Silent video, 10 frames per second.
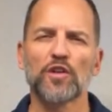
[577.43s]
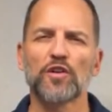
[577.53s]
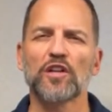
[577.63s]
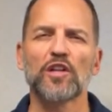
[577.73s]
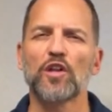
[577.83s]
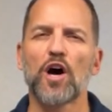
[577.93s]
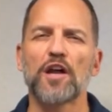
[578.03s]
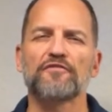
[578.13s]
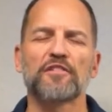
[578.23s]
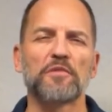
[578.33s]
learn a
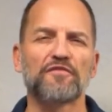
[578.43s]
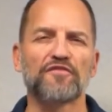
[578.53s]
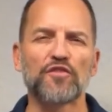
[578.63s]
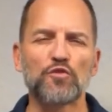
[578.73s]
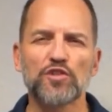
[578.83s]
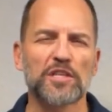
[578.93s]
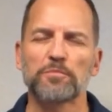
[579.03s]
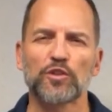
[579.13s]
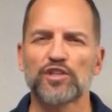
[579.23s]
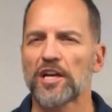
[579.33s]
lot from a few
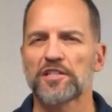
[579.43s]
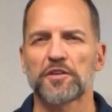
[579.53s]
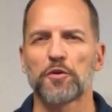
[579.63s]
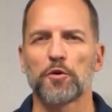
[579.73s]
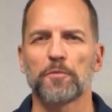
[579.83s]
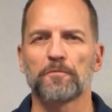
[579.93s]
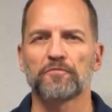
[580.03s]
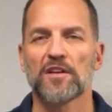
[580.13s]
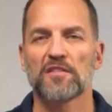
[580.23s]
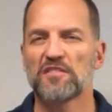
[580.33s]
simple checks at home.
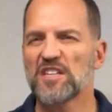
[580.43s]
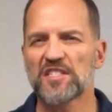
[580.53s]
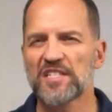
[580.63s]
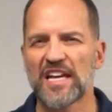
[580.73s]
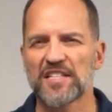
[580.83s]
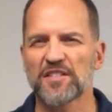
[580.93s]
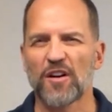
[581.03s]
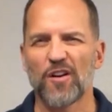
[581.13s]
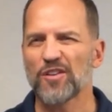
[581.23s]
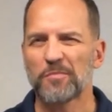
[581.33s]
These tests
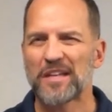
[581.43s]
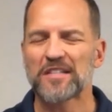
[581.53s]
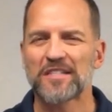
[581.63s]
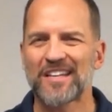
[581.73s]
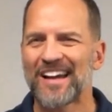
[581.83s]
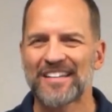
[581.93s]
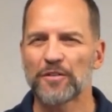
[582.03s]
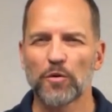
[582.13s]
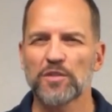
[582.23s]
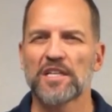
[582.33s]
aren't meant to
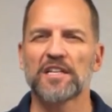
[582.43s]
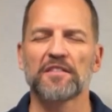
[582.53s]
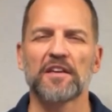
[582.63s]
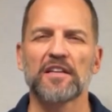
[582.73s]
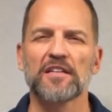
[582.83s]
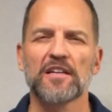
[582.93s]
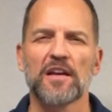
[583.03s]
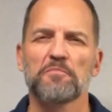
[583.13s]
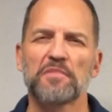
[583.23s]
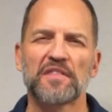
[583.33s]
diagnose anything,
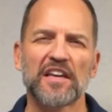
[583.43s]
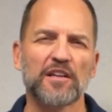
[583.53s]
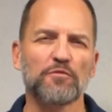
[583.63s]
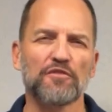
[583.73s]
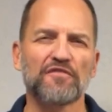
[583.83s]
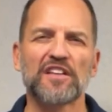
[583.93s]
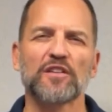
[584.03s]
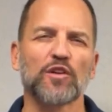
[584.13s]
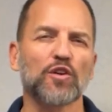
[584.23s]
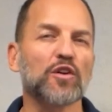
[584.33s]
but they can
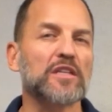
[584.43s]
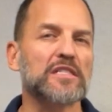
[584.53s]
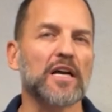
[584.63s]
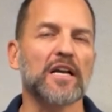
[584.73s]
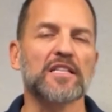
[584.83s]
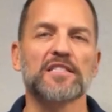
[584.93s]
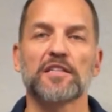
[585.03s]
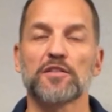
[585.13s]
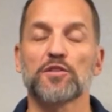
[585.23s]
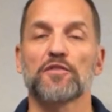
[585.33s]
reveal early signs that
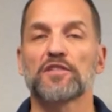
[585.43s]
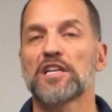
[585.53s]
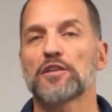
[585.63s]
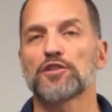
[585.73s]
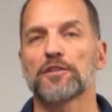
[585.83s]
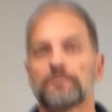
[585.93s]
deserve attention.